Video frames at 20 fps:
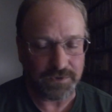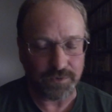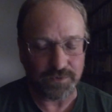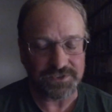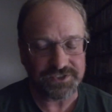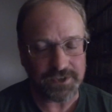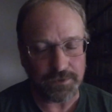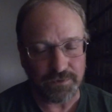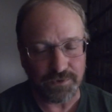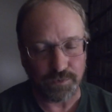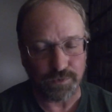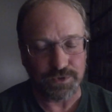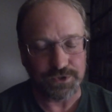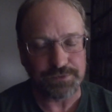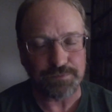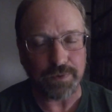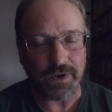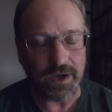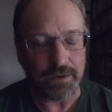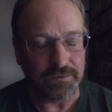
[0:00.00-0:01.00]
the world's
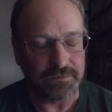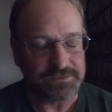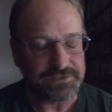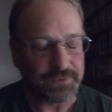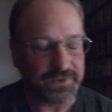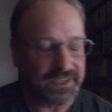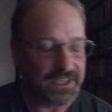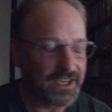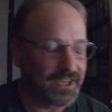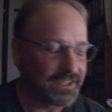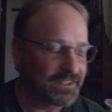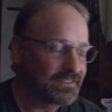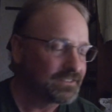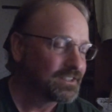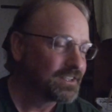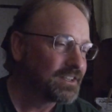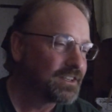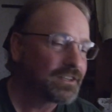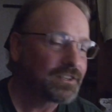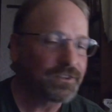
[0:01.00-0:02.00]
problems one night.
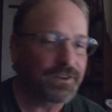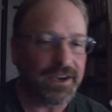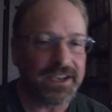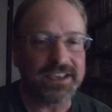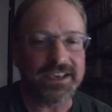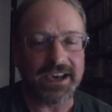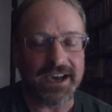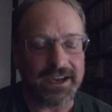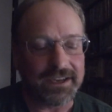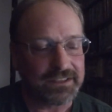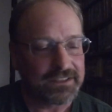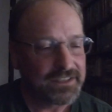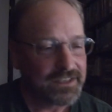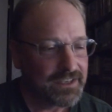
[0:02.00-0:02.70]
Great guy.